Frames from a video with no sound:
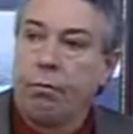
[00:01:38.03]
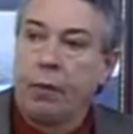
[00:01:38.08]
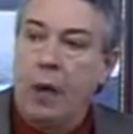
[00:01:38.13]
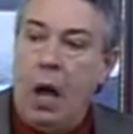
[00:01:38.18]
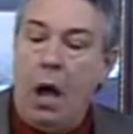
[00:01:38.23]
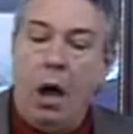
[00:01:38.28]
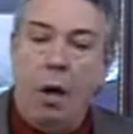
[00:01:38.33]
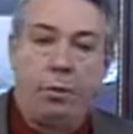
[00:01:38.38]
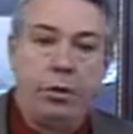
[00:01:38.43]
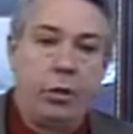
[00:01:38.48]

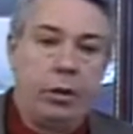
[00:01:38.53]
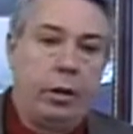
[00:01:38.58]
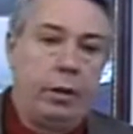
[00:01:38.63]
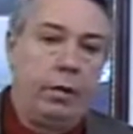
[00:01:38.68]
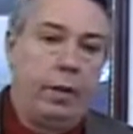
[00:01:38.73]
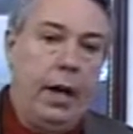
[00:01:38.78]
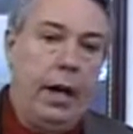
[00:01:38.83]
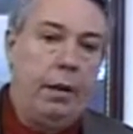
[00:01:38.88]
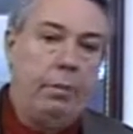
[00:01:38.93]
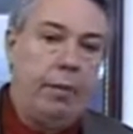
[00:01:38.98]
Opposite
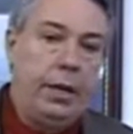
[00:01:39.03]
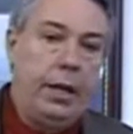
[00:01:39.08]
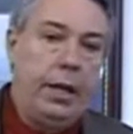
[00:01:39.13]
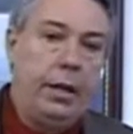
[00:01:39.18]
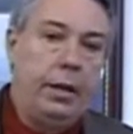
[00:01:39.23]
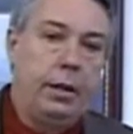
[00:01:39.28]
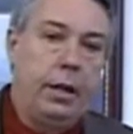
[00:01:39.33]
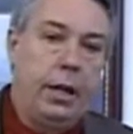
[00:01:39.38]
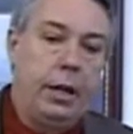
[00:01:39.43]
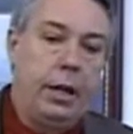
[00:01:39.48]
of that
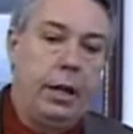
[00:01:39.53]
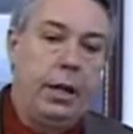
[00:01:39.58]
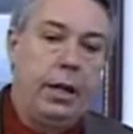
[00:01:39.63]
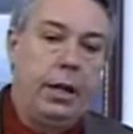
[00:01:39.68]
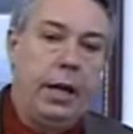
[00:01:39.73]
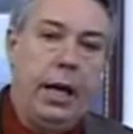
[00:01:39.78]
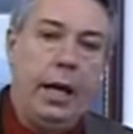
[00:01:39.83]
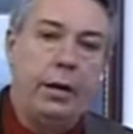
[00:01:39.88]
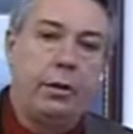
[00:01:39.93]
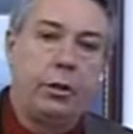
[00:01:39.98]
being that he
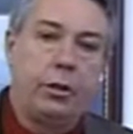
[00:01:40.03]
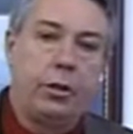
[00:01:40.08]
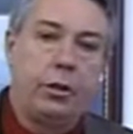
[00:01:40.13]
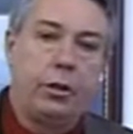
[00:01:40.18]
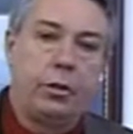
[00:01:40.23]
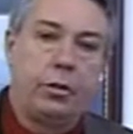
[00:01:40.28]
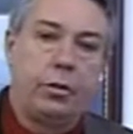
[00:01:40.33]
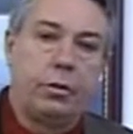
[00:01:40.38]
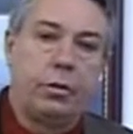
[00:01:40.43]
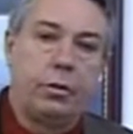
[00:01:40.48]
can't
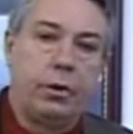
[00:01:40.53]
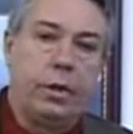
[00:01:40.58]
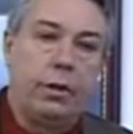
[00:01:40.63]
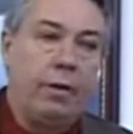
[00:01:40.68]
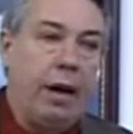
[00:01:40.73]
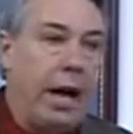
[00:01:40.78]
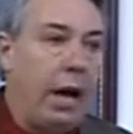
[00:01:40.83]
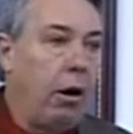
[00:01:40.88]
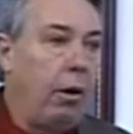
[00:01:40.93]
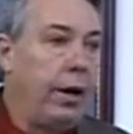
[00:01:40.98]
just
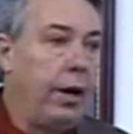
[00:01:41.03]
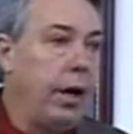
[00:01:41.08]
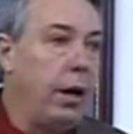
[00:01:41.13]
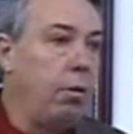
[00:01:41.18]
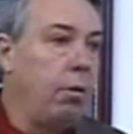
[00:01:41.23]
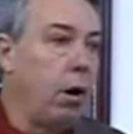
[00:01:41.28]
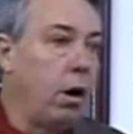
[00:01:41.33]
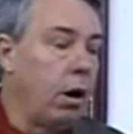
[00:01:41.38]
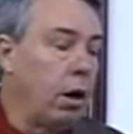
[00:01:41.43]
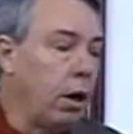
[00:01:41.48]
devour
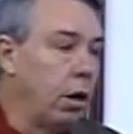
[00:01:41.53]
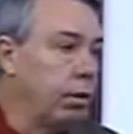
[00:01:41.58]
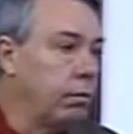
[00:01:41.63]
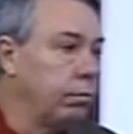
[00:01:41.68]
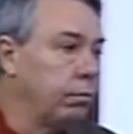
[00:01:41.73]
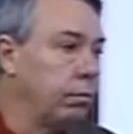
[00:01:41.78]
anyone.